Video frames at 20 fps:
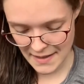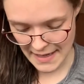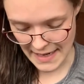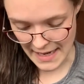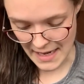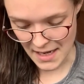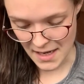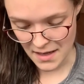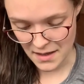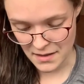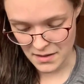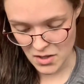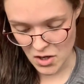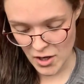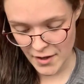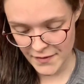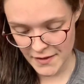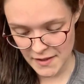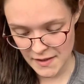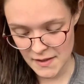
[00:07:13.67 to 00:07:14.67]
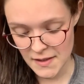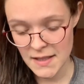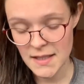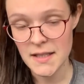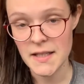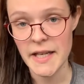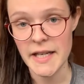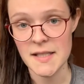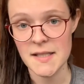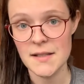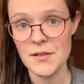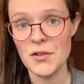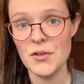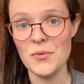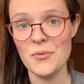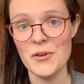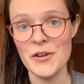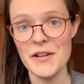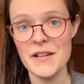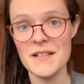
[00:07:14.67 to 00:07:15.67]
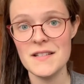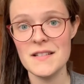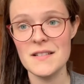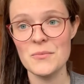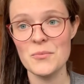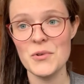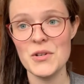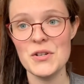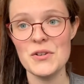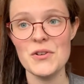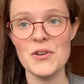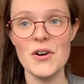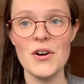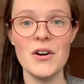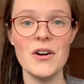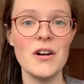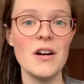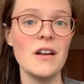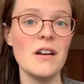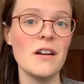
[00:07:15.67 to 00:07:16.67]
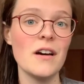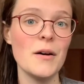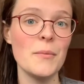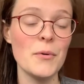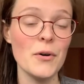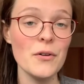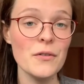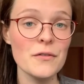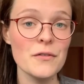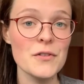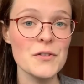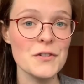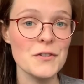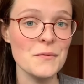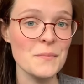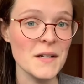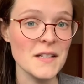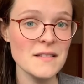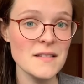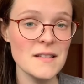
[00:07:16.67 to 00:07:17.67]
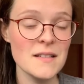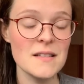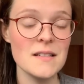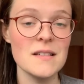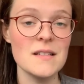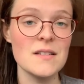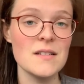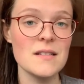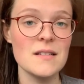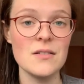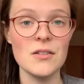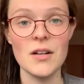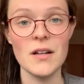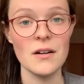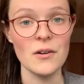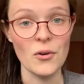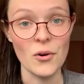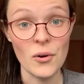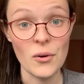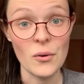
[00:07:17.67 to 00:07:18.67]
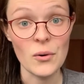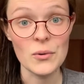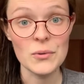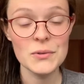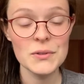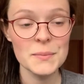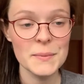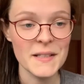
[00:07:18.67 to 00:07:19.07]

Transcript: And obviously the last thing you want when you're on a boat for 2 months is to get a cold,